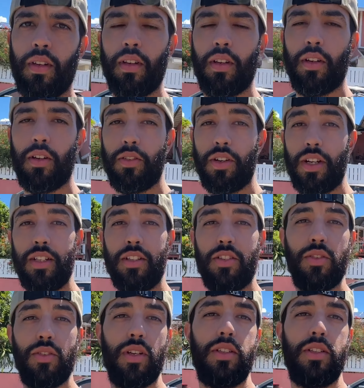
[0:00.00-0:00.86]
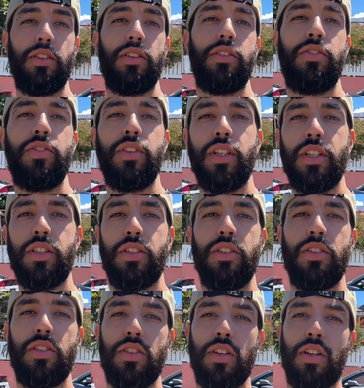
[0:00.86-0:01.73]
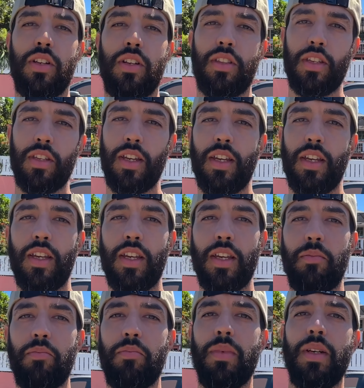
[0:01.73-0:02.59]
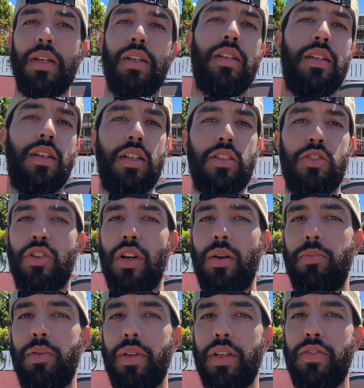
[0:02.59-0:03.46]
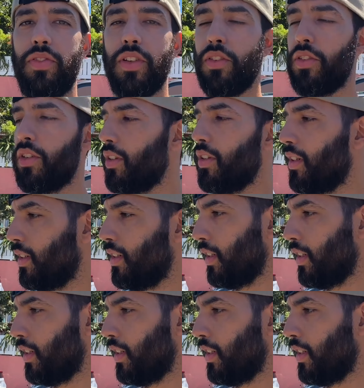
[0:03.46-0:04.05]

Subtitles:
All right, so I just finished installing the AEM drop-in filter.